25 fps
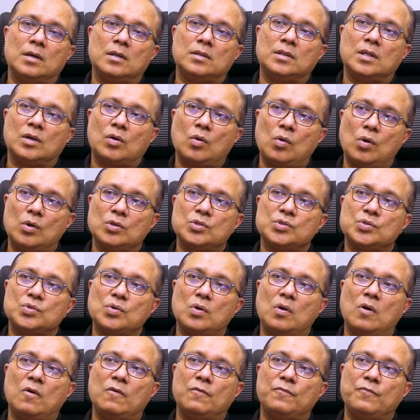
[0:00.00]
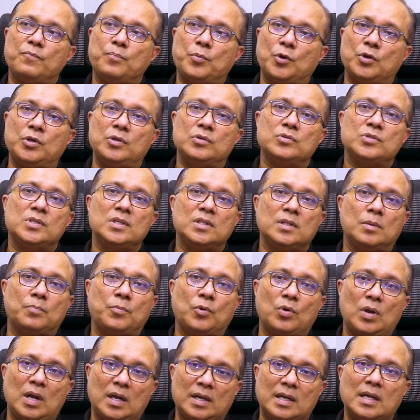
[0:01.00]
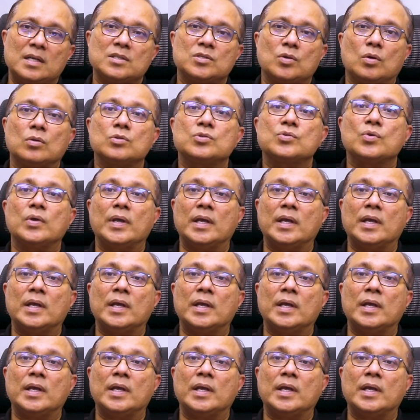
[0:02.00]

the cost of producing the product has also